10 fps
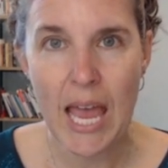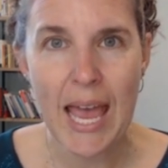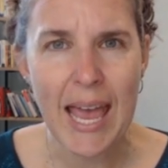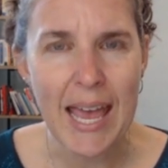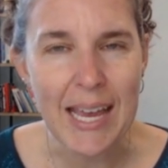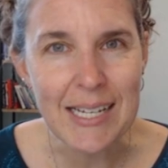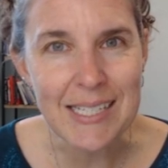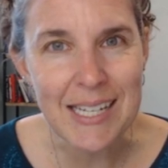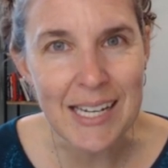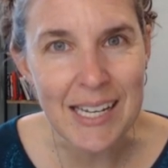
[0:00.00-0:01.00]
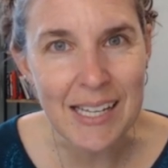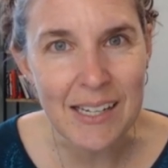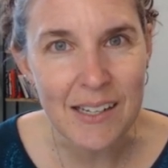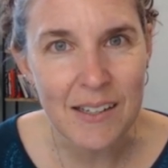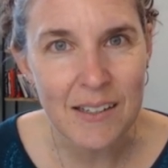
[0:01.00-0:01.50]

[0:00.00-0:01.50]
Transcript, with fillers: Egg did it.